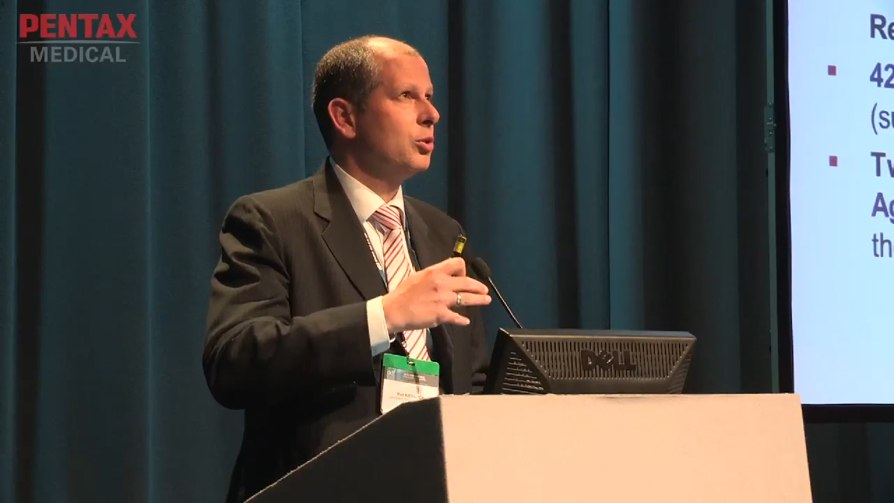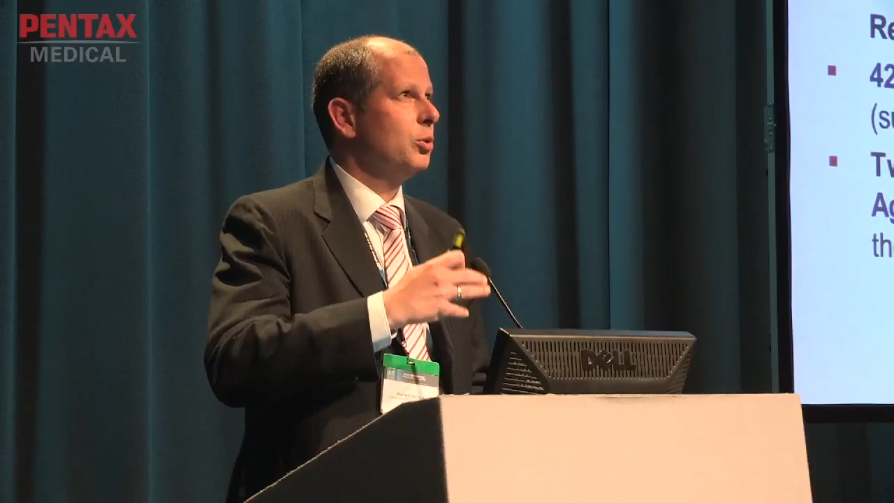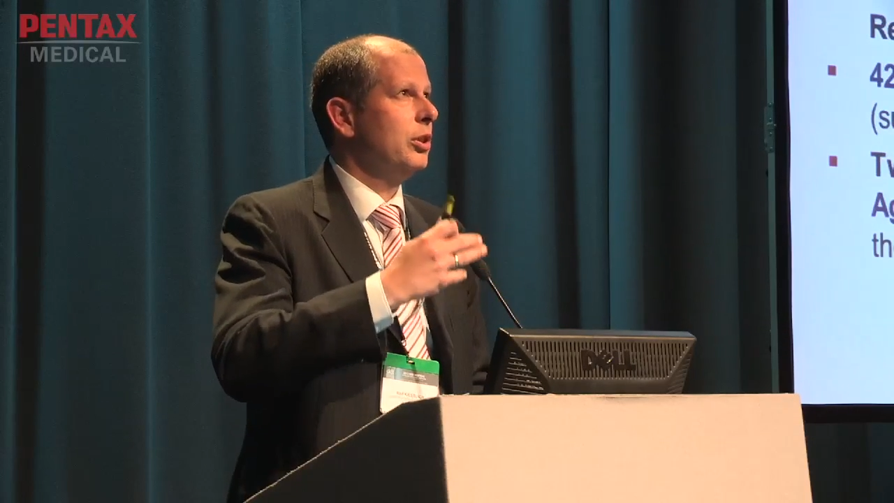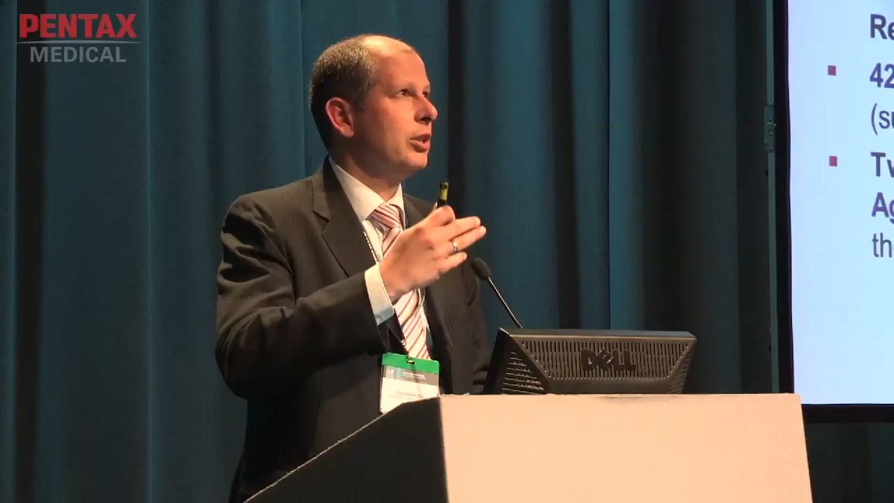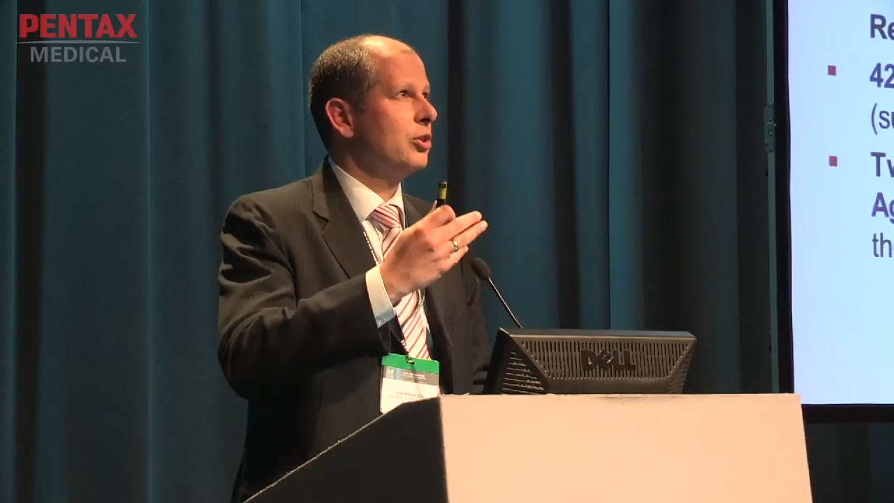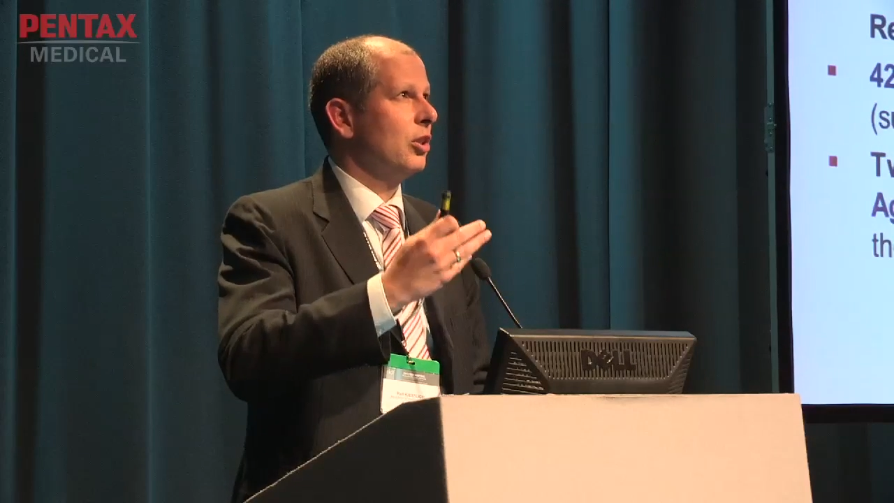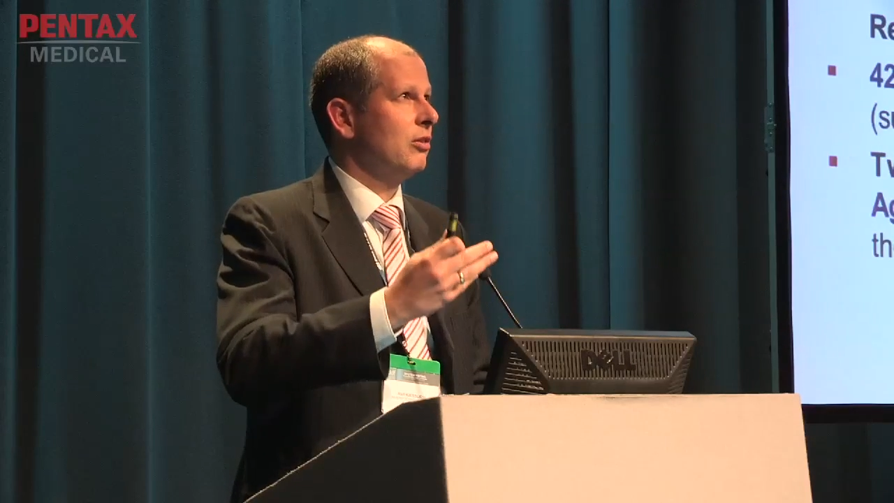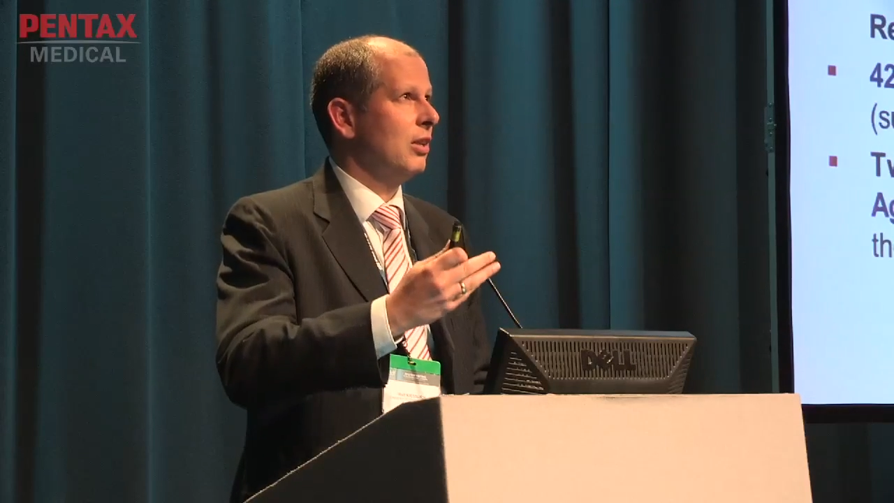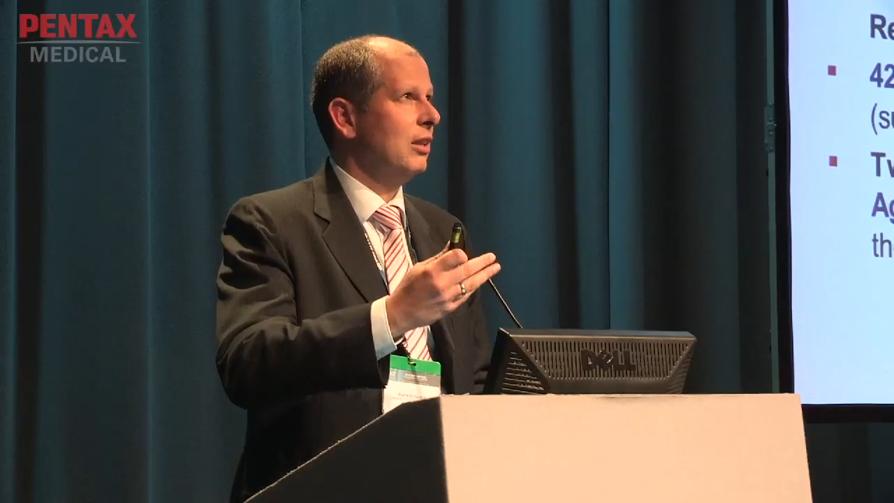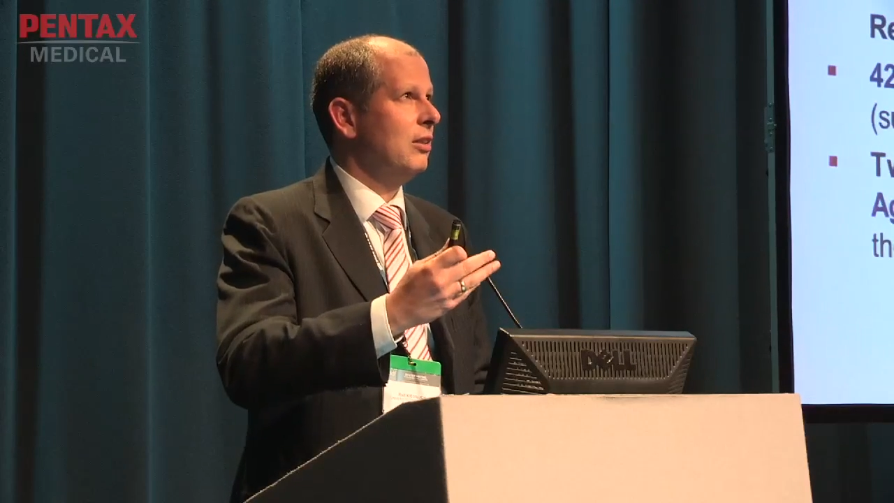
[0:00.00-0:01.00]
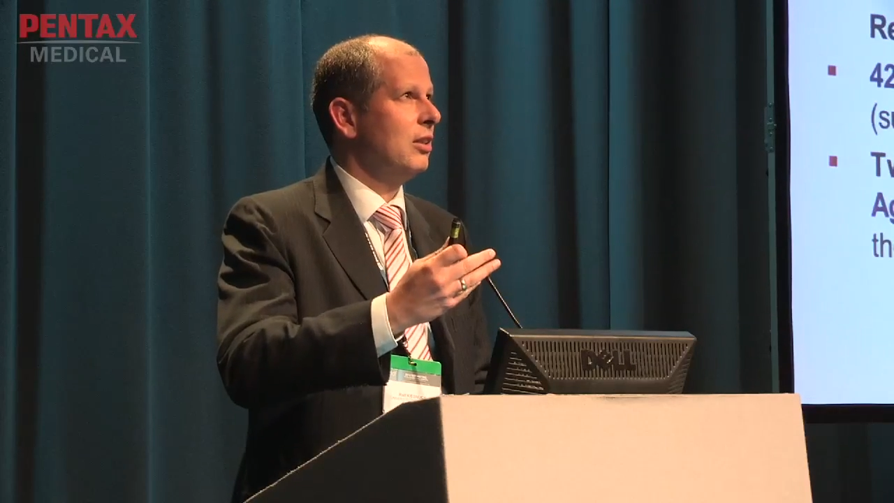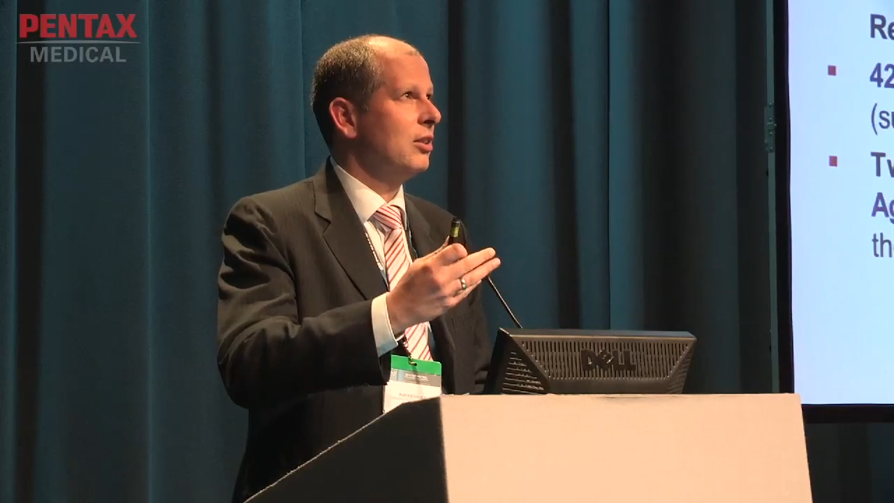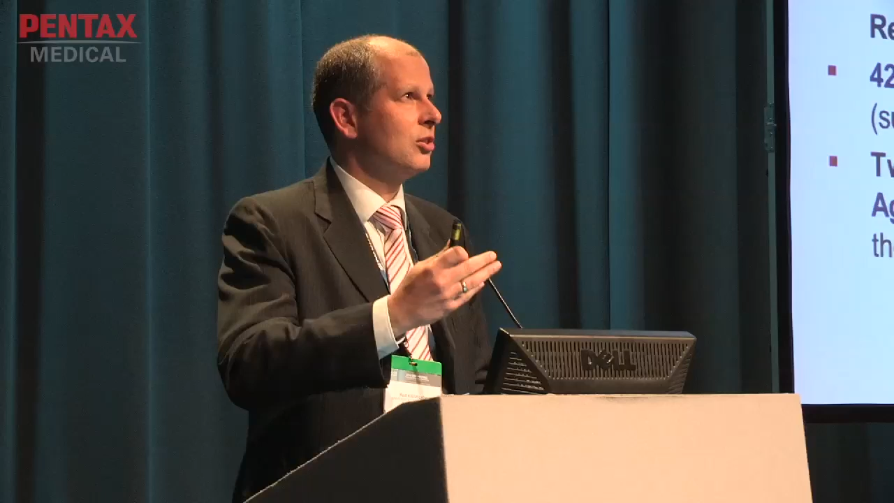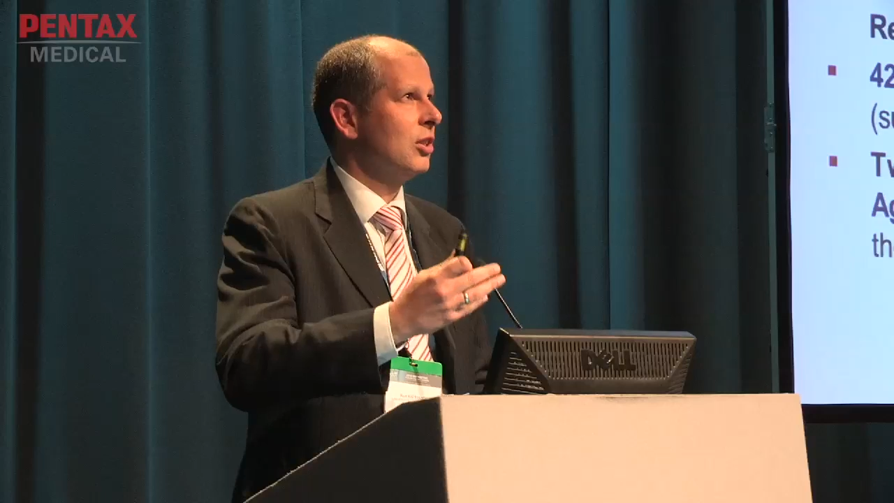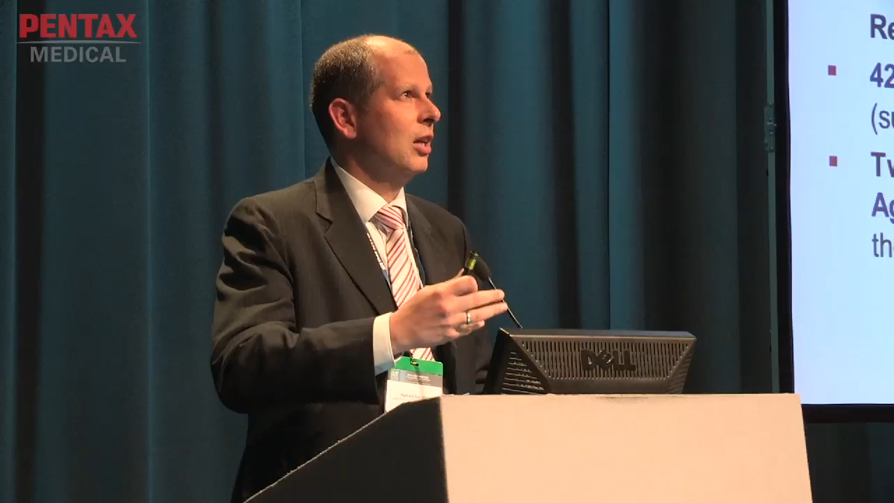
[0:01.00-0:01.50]
2 years, or 10
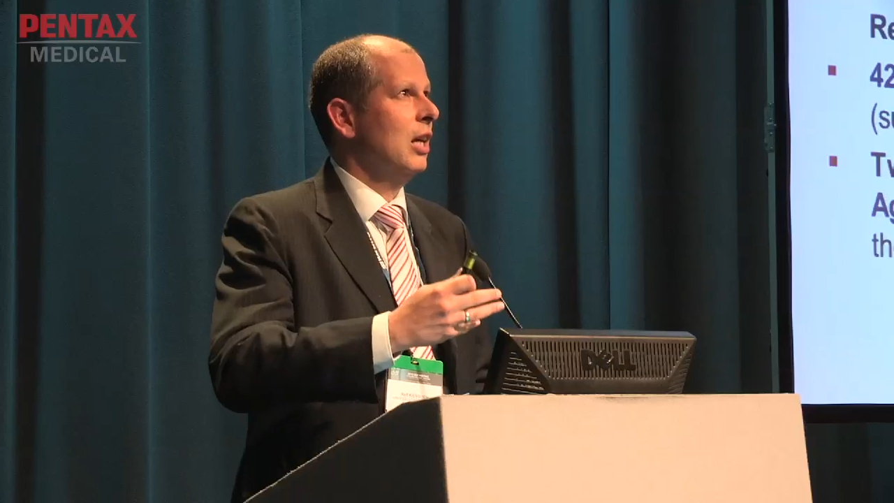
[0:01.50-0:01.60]
years,